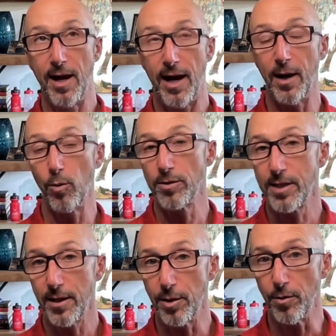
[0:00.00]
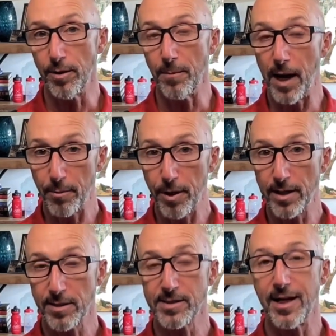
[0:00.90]
I will tell you in my
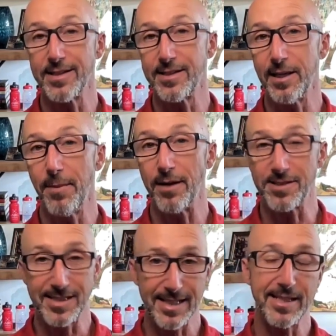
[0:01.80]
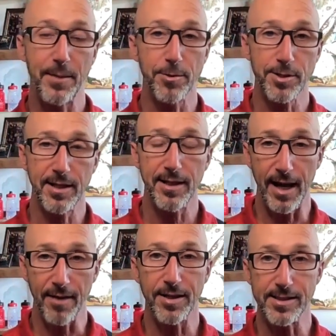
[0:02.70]
practice, I see about 60% of the
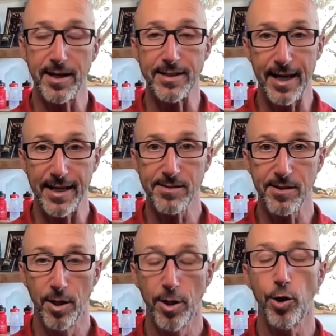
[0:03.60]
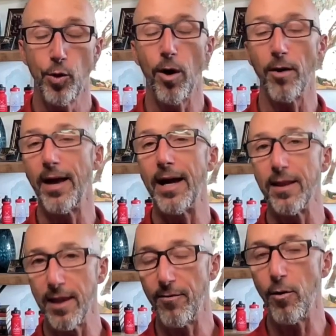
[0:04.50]
athletes I test who are that
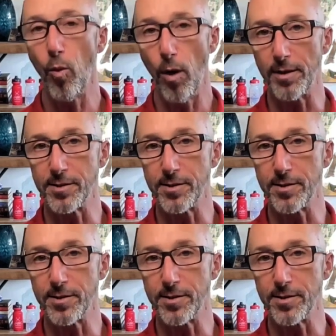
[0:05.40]
level 1.